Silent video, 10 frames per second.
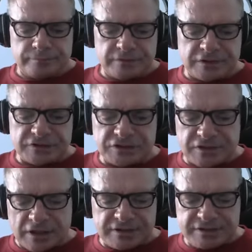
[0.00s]
the,
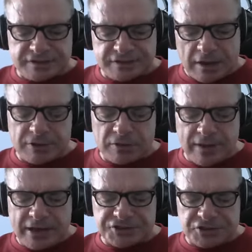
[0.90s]
the
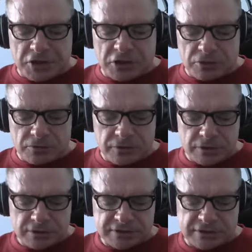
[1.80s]
WHO,
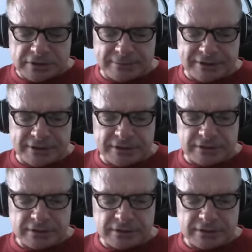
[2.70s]
sorry about that.